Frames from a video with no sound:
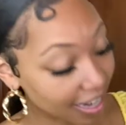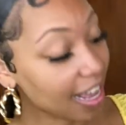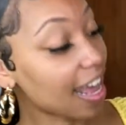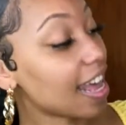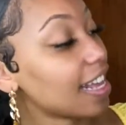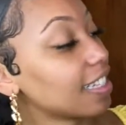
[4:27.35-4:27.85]

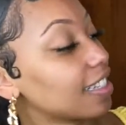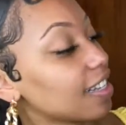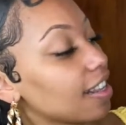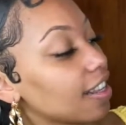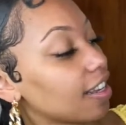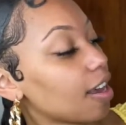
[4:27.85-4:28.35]
has
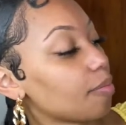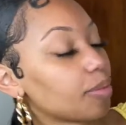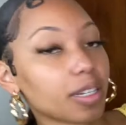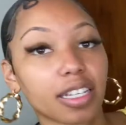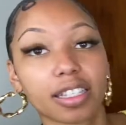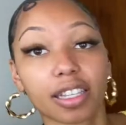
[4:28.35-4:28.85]
the
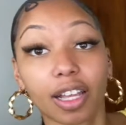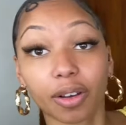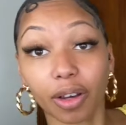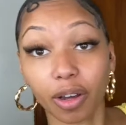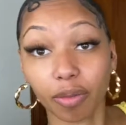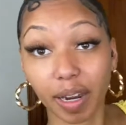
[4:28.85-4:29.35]
company's
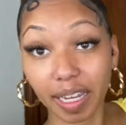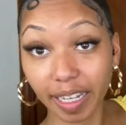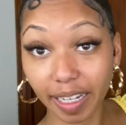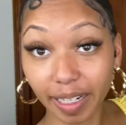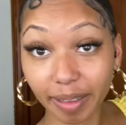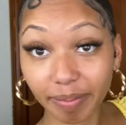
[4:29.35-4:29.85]
logo right
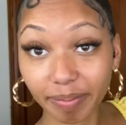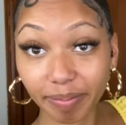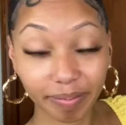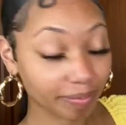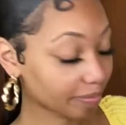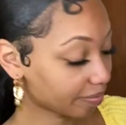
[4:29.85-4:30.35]
here,
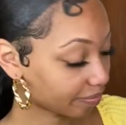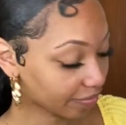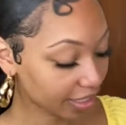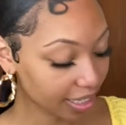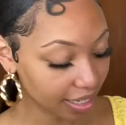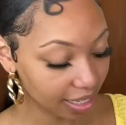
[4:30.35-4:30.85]

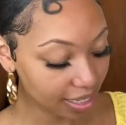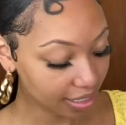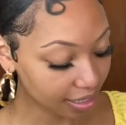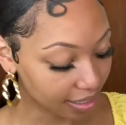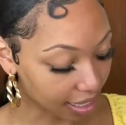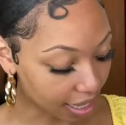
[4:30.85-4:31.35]

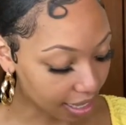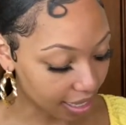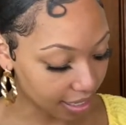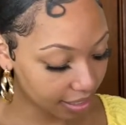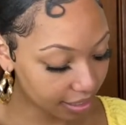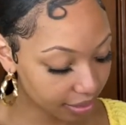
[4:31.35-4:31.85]

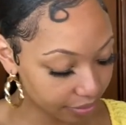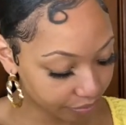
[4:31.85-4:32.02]
CISE.